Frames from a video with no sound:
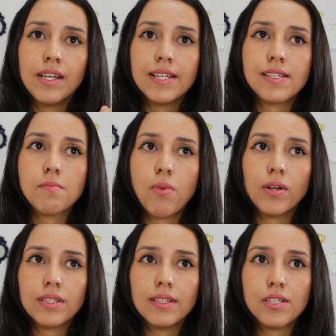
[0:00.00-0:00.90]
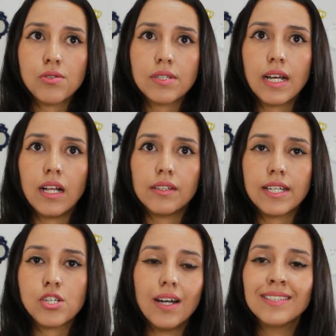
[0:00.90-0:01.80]
it's important that you tell,
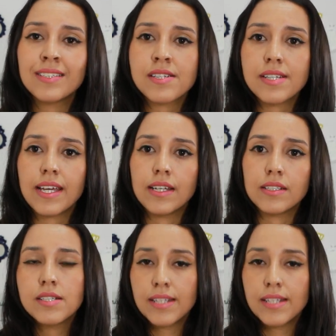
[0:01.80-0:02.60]
that you understand.